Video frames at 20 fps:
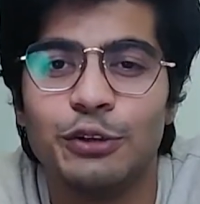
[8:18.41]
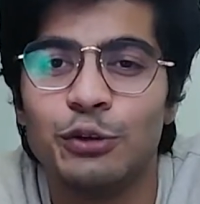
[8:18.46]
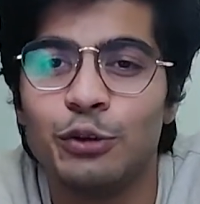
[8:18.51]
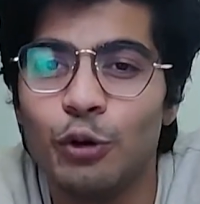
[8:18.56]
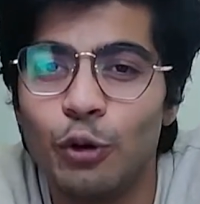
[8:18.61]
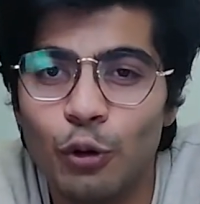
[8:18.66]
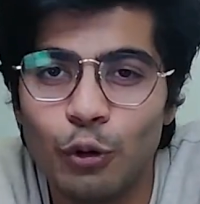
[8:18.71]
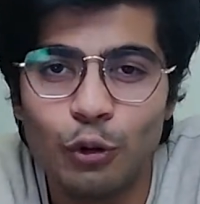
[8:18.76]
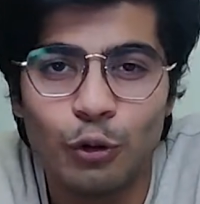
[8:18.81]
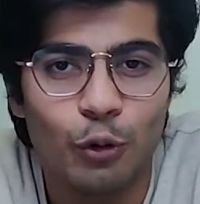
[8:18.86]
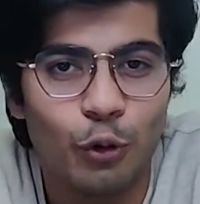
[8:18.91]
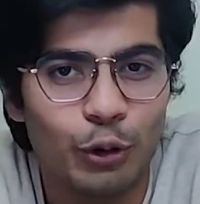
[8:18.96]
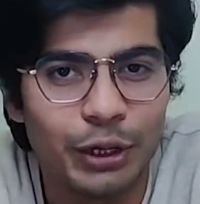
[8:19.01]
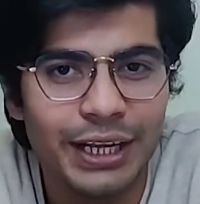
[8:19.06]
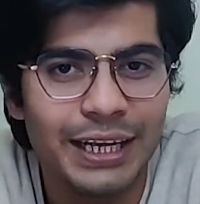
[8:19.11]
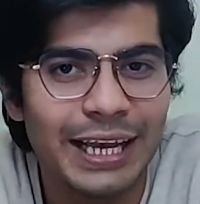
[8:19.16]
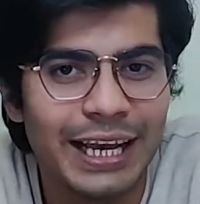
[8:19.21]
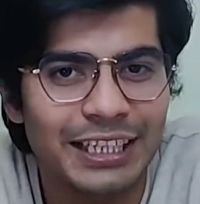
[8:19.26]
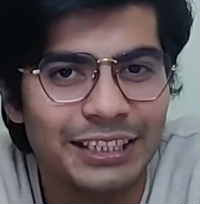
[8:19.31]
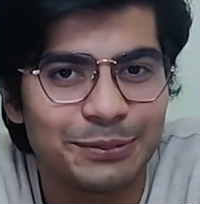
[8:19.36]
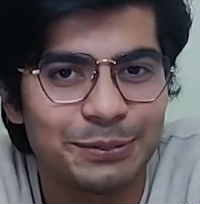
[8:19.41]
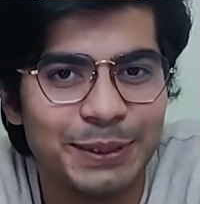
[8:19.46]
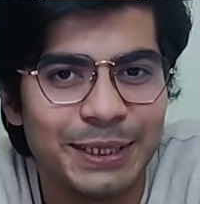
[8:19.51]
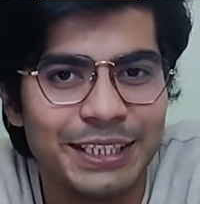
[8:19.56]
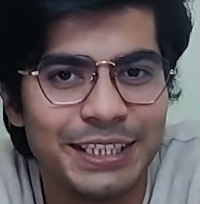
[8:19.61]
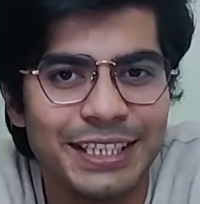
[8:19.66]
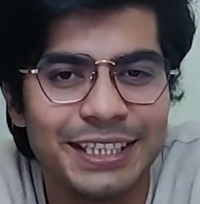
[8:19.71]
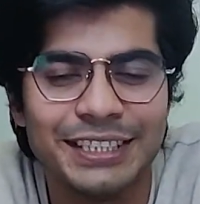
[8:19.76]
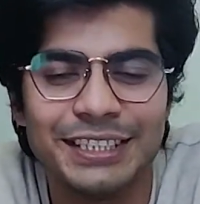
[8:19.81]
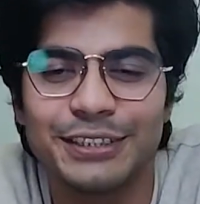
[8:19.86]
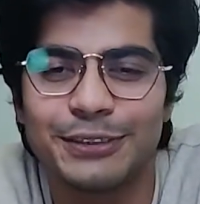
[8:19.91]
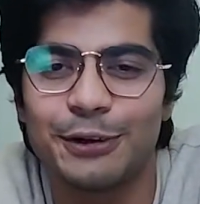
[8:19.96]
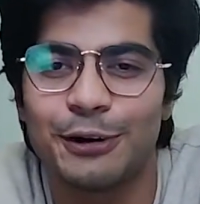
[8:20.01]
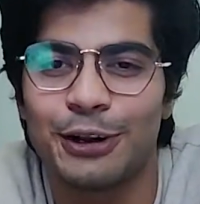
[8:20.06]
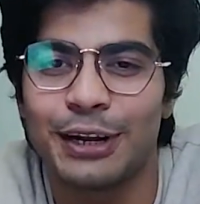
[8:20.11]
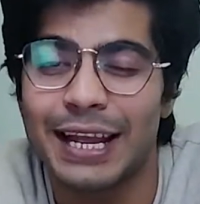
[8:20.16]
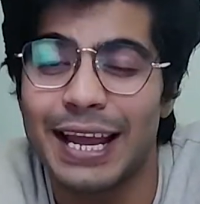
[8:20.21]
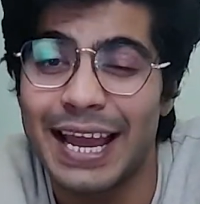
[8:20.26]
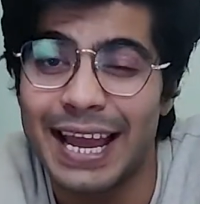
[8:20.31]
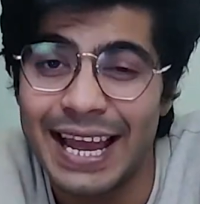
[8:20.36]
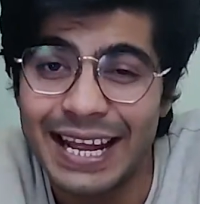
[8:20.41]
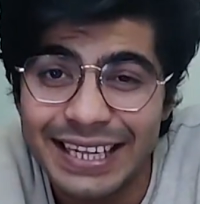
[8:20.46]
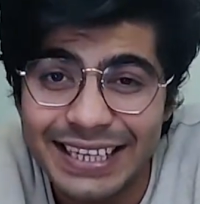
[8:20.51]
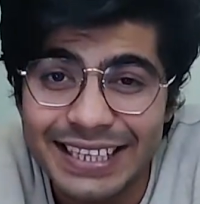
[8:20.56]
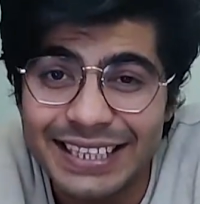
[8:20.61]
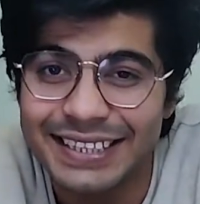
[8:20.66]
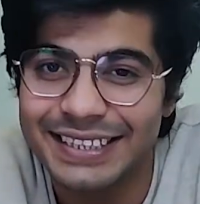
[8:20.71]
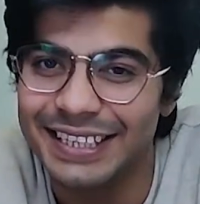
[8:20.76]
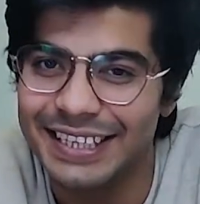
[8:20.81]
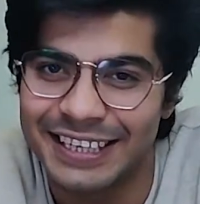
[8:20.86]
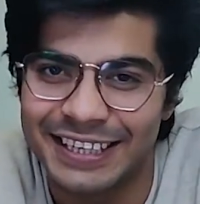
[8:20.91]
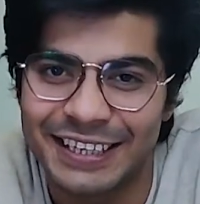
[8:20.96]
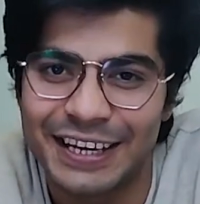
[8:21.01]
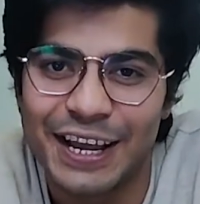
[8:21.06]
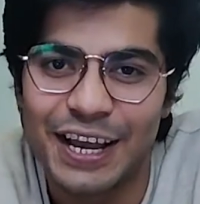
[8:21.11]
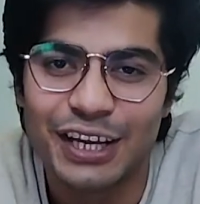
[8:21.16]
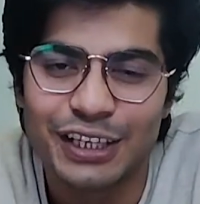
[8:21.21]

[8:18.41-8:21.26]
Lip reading: no coding experience or anything.